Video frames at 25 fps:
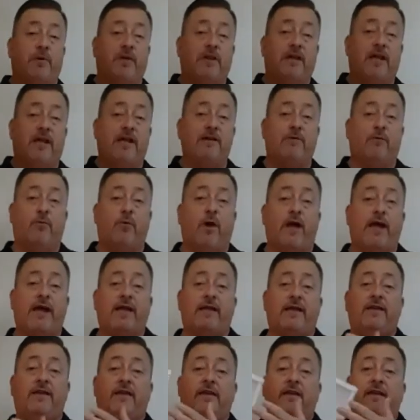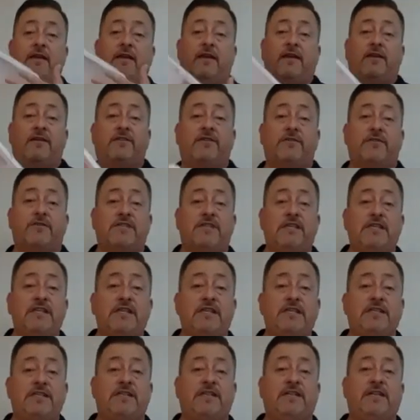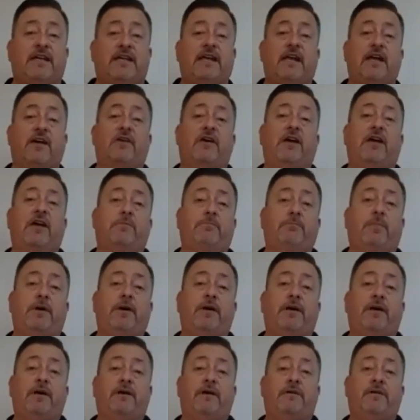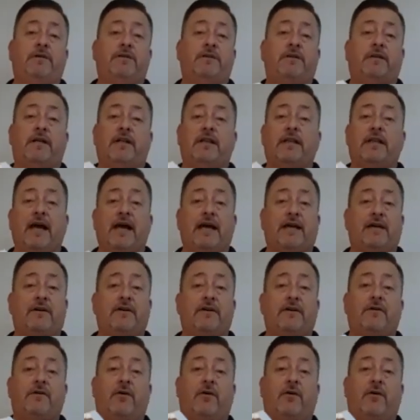lightweight, so it's easy to carry up a ladder